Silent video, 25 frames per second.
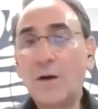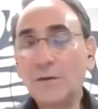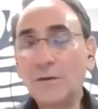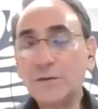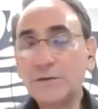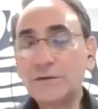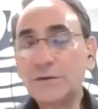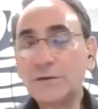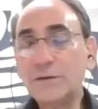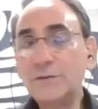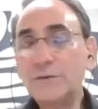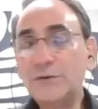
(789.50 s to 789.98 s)

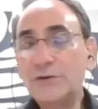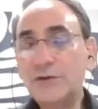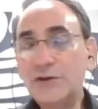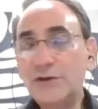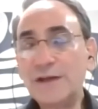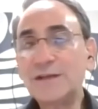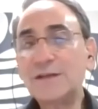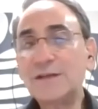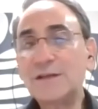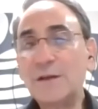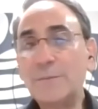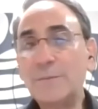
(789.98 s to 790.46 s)
also
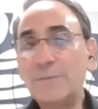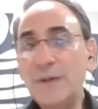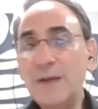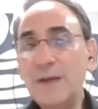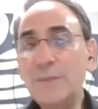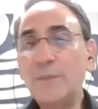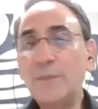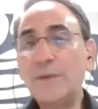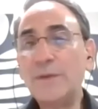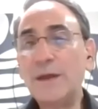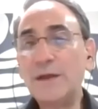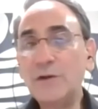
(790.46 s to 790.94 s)
just the
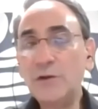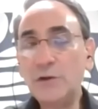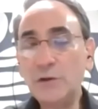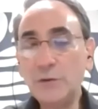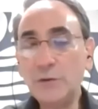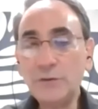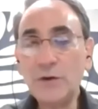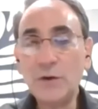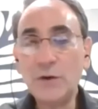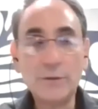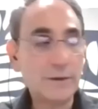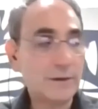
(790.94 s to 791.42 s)
people that
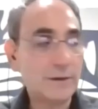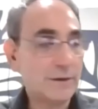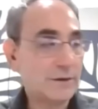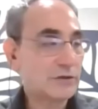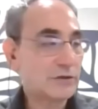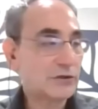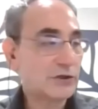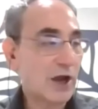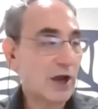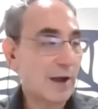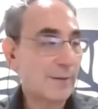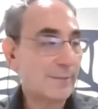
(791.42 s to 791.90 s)
you know that
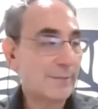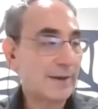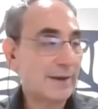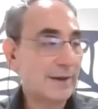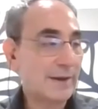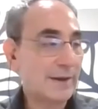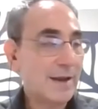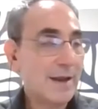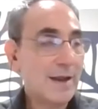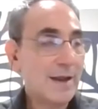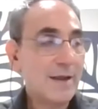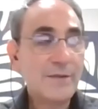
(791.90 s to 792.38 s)
are shopping.
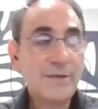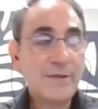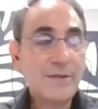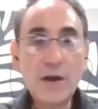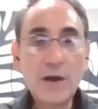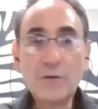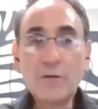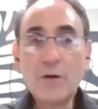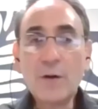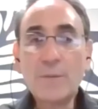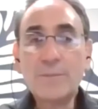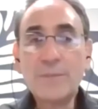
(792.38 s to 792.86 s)

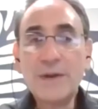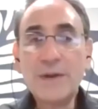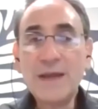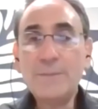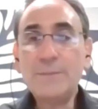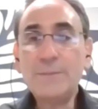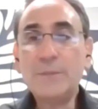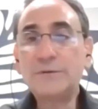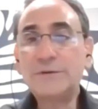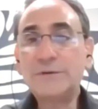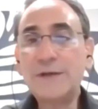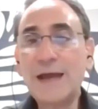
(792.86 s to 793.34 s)
There are
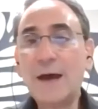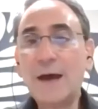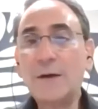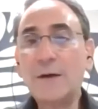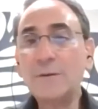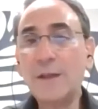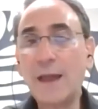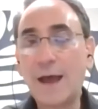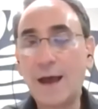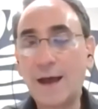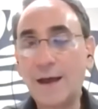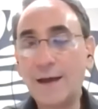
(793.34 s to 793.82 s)
people
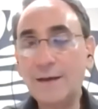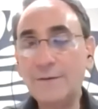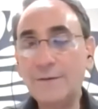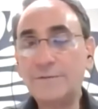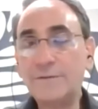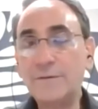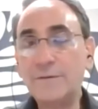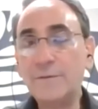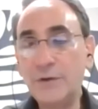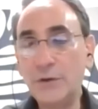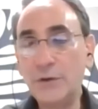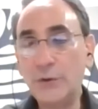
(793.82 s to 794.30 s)

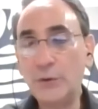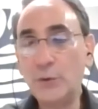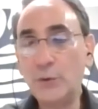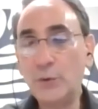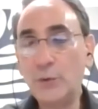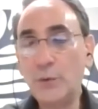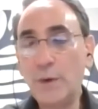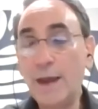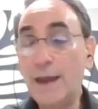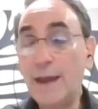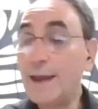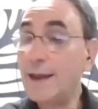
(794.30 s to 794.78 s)
downline from
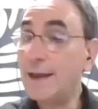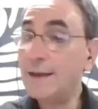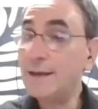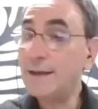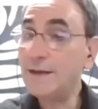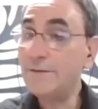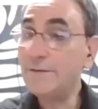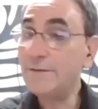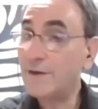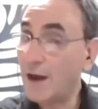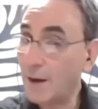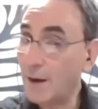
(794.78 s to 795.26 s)
you
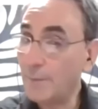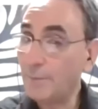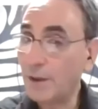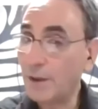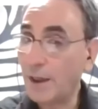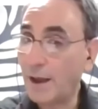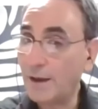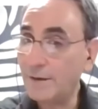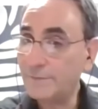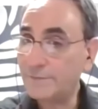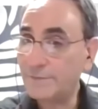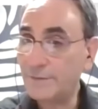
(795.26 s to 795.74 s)
and even
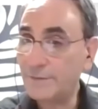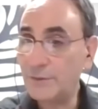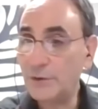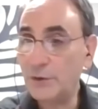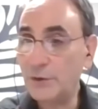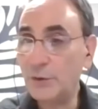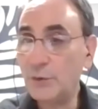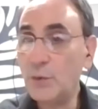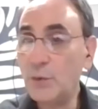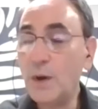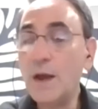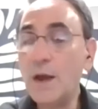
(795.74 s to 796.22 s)
upline from
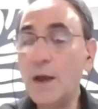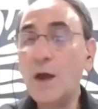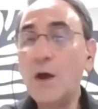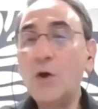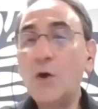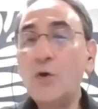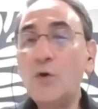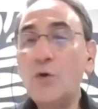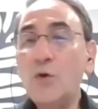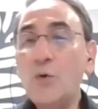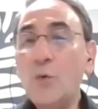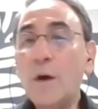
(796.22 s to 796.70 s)
you
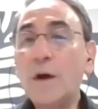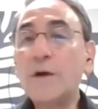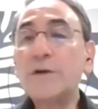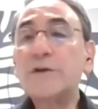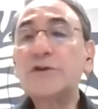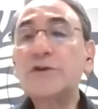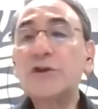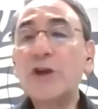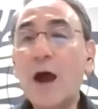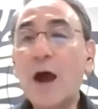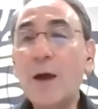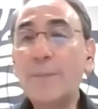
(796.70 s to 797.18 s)
who are
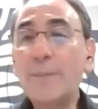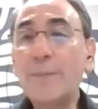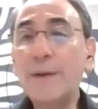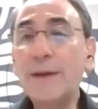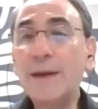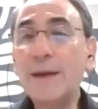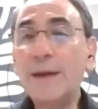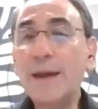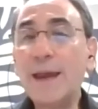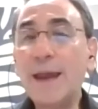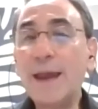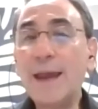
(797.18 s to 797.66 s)

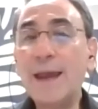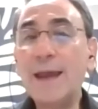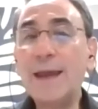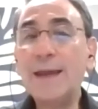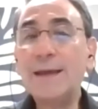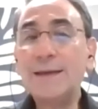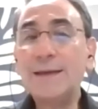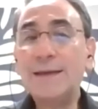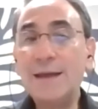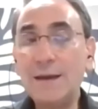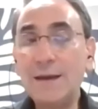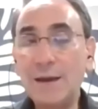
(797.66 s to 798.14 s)
shopping
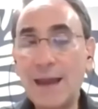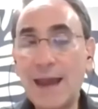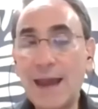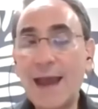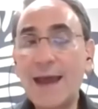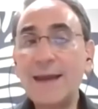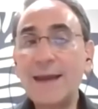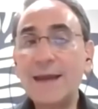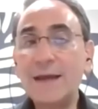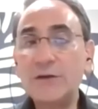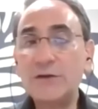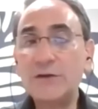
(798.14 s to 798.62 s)
and
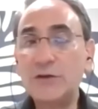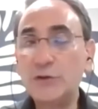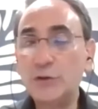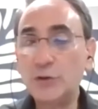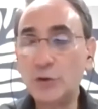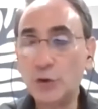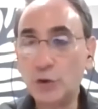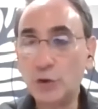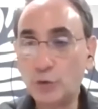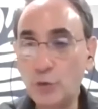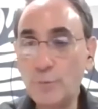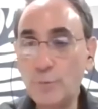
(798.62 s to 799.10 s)
adding to
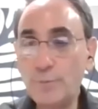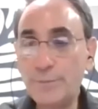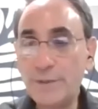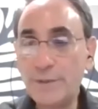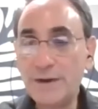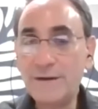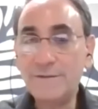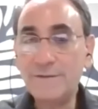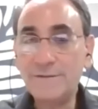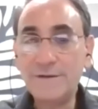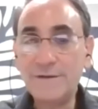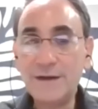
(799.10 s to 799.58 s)
your
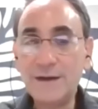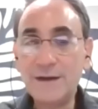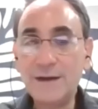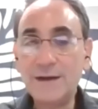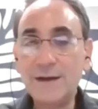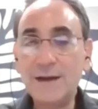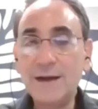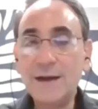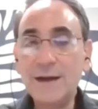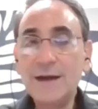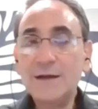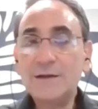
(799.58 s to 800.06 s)
group
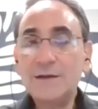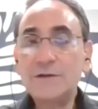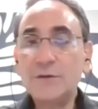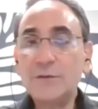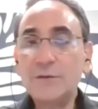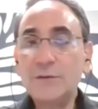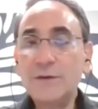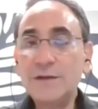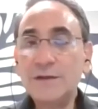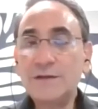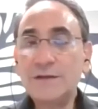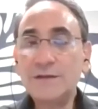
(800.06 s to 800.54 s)
PV.
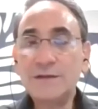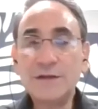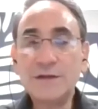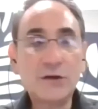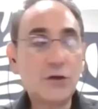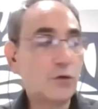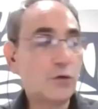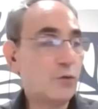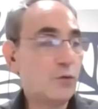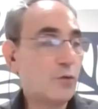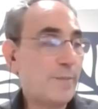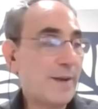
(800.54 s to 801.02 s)
So this is
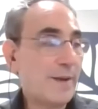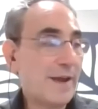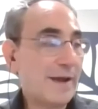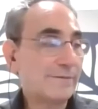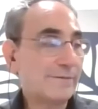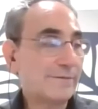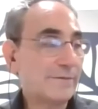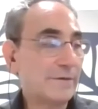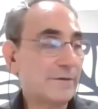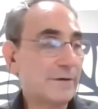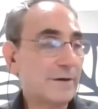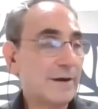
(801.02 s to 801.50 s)
a group
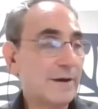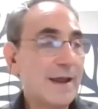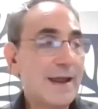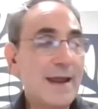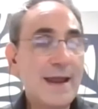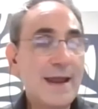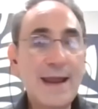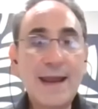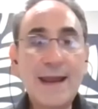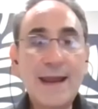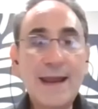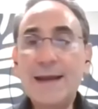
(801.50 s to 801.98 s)
effort,
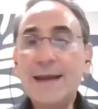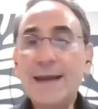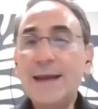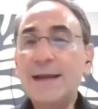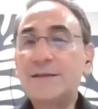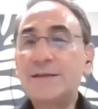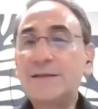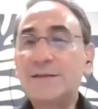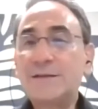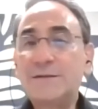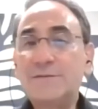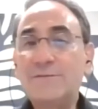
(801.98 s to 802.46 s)
and
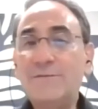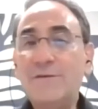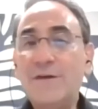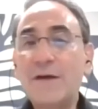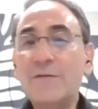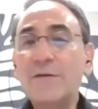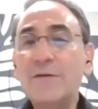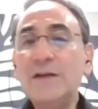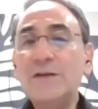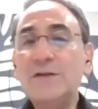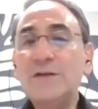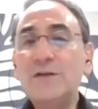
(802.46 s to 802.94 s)
it's
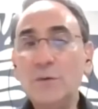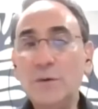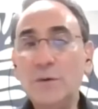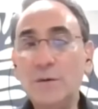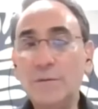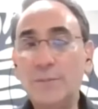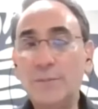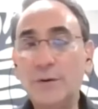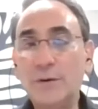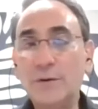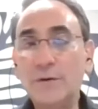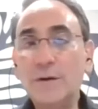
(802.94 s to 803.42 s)
very
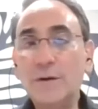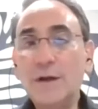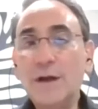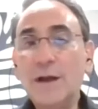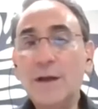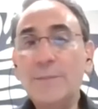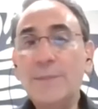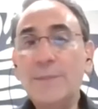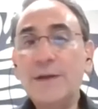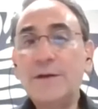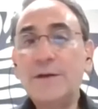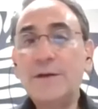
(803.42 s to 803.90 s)
doable
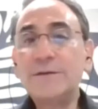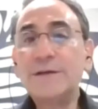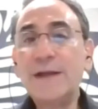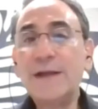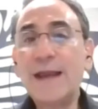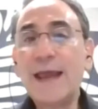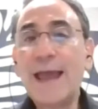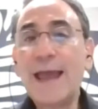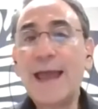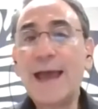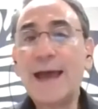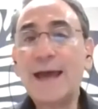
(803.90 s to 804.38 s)
because
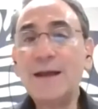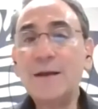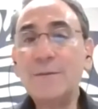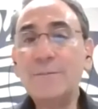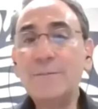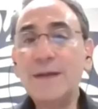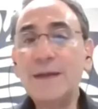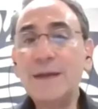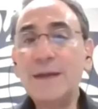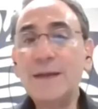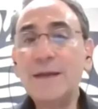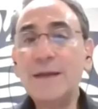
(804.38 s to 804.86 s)
in
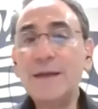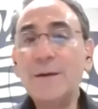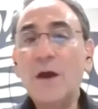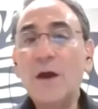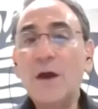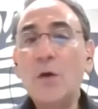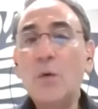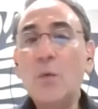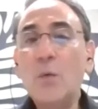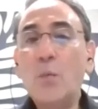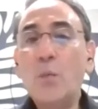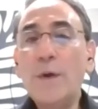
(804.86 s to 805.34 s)
Atomy,
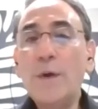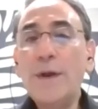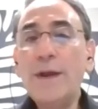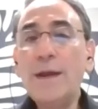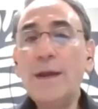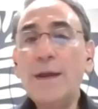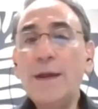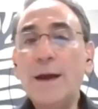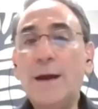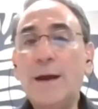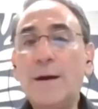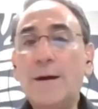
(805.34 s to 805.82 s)

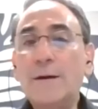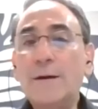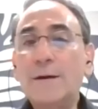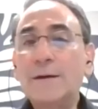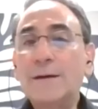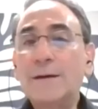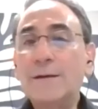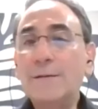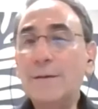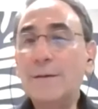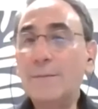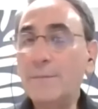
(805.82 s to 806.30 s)
we
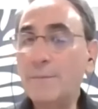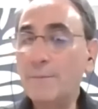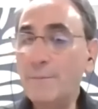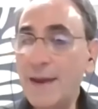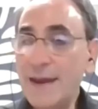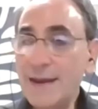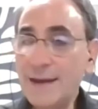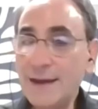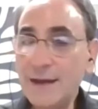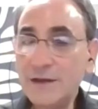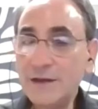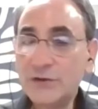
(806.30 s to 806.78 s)
are
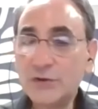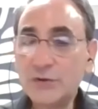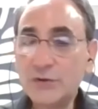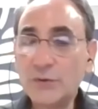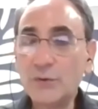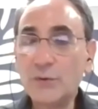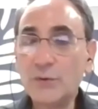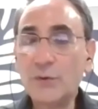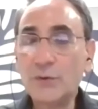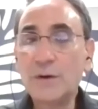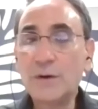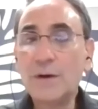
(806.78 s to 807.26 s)
making
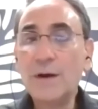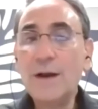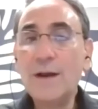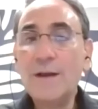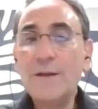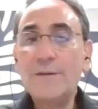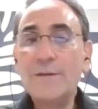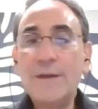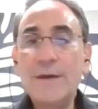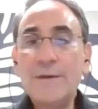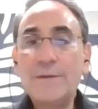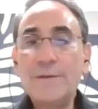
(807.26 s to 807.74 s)
sure
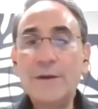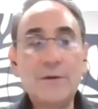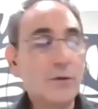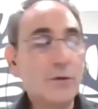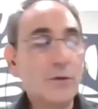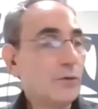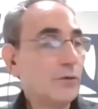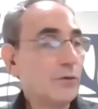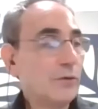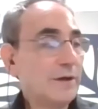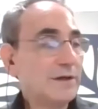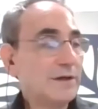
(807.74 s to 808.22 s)
that
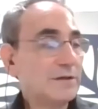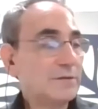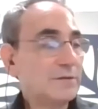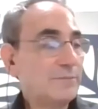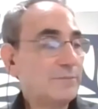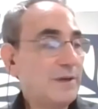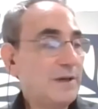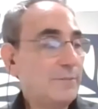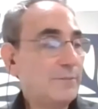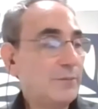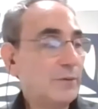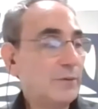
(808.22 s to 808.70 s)
the
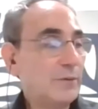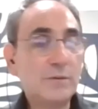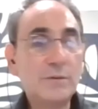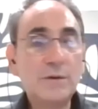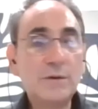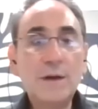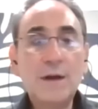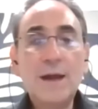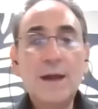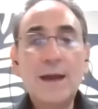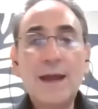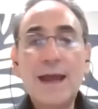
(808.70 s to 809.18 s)
earliest
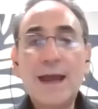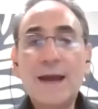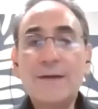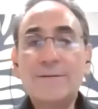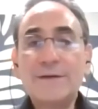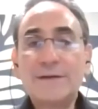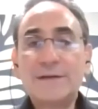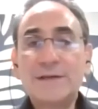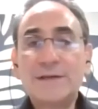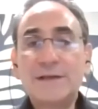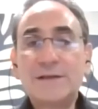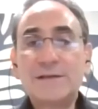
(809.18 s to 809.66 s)
people
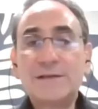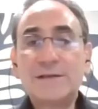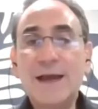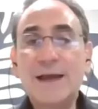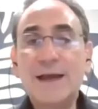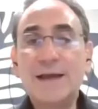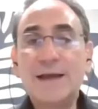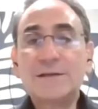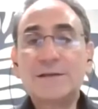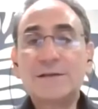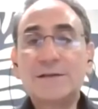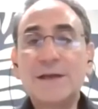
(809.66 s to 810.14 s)
have a
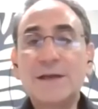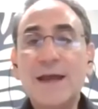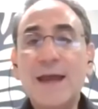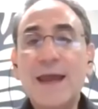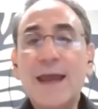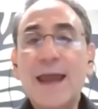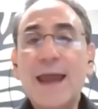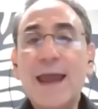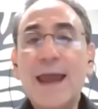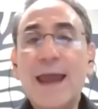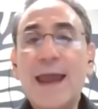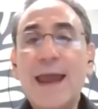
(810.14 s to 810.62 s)
success.
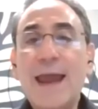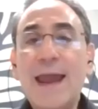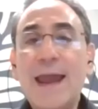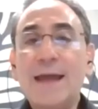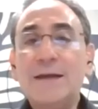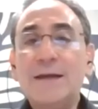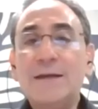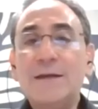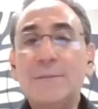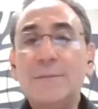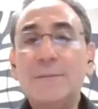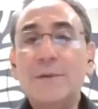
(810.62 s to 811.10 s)

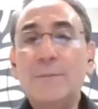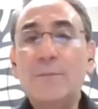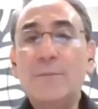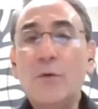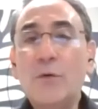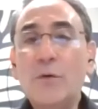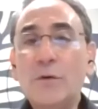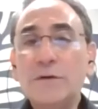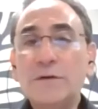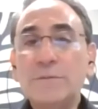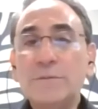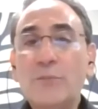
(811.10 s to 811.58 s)
And the
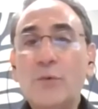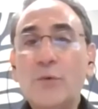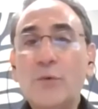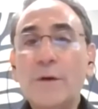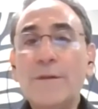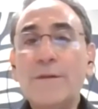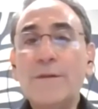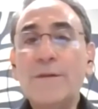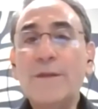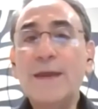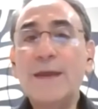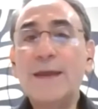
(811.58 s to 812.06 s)
most
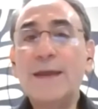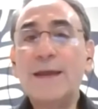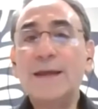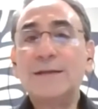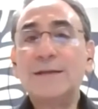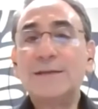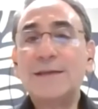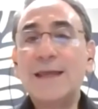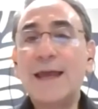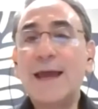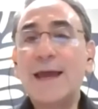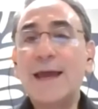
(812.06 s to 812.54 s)
important thing
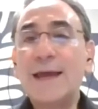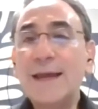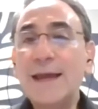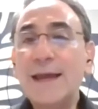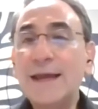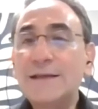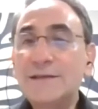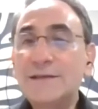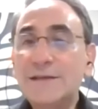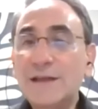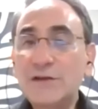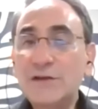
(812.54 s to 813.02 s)
is that
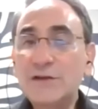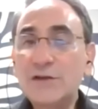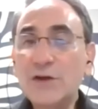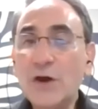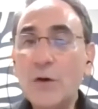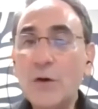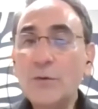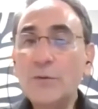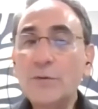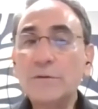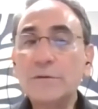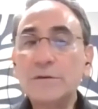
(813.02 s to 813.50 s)
it's the
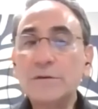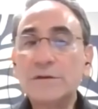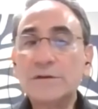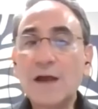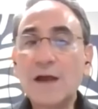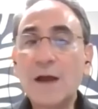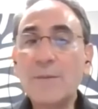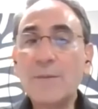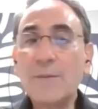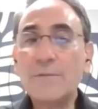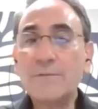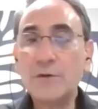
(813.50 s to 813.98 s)
total
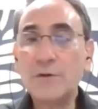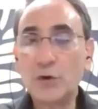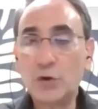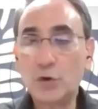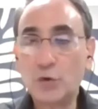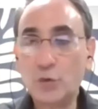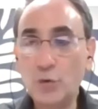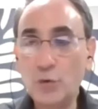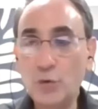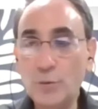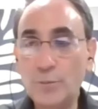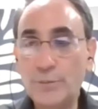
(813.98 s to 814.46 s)
sum of your
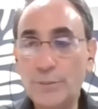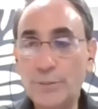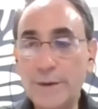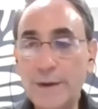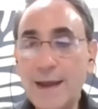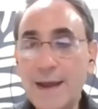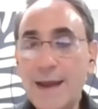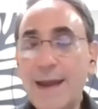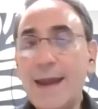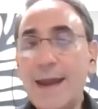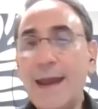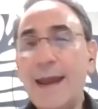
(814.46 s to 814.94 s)
group.